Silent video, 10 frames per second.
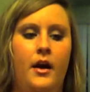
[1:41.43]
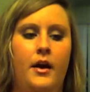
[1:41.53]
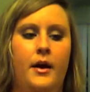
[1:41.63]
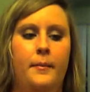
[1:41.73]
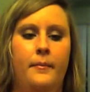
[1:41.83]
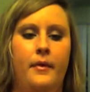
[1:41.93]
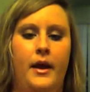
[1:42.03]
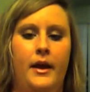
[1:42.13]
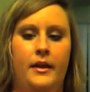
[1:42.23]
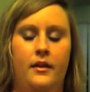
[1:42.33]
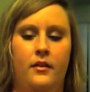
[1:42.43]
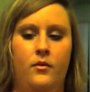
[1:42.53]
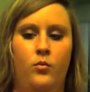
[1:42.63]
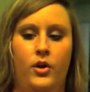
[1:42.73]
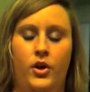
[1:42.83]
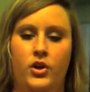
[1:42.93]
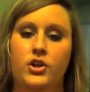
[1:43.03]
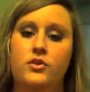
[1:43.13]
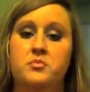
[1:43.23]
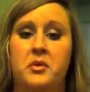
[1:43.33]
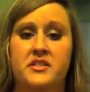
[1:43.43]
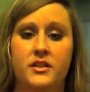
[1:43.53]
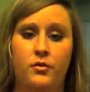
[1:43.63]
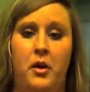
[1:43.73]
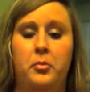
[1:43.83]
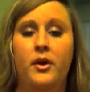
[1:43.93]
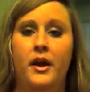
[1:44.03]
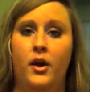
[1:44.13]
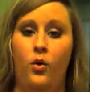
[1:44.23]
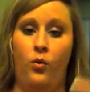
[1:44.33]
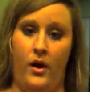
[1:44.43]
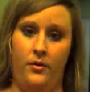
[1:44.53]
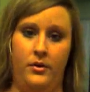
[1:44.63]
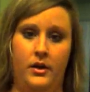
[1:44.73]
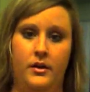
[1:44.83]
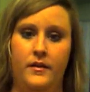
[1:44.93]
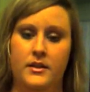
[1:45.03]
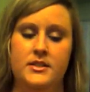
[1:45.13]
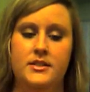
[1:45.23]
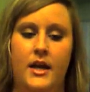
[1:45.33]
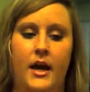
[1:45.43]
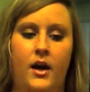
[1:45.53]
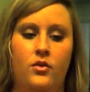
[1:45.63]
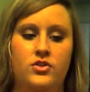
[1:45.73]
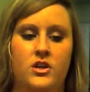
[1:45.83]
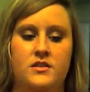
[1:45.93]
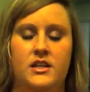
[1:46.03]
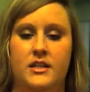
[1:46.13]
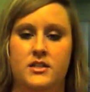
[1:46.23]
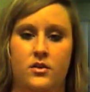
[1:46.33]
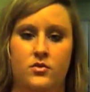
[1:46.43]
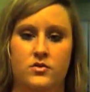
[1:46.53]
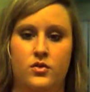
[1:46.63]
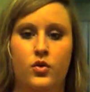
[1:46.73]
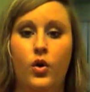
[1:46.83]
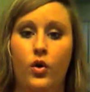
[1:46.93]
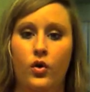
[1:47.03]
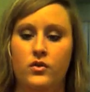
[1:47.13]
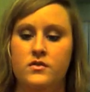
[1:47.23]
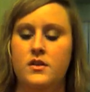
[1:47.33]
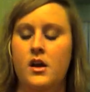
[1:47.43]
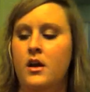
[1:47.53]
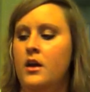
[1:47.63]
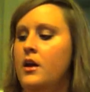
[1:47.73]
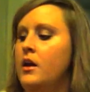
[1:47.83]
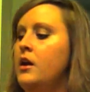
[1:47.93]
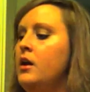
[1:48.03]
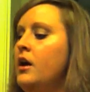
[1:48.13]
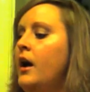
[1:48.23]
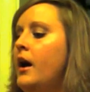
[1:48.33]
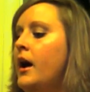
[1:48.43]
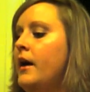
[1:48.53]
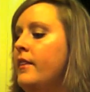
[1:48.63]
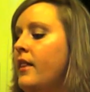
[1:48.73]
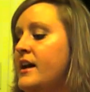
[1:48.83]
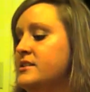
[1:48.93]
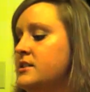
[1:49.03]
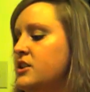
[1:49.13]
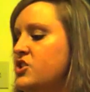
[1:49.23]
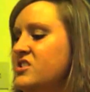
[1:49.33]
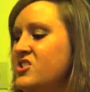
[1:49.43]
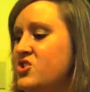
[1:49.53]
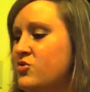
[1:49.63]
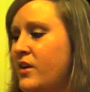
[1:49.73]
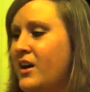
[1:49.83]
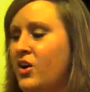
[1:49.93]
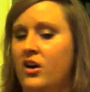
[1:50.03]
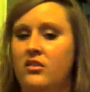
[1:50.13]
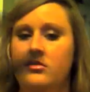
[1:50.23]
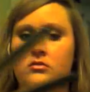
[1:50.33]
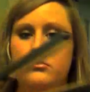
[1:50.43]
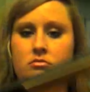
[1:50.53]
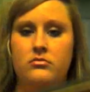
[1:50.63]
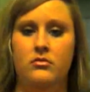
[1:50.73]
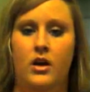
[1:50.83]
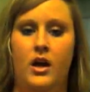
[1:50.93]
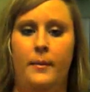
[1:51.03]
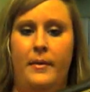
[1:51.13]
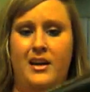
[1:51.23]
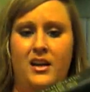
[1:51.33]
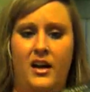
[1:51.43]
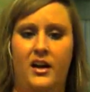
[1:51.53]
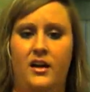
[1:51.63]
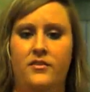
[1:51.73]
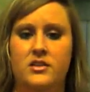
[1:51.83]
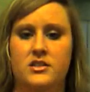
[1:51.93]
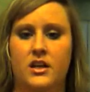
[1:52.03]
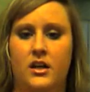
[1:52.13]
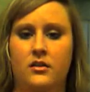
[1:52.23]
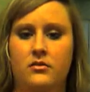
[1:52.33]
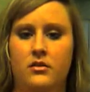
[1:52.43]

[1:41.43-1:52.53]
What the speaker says: And what you're going to do is basically wrap your hair around it. And this is how Chelsea gets those curls. Lastly, just a straightener, any kind, obviously.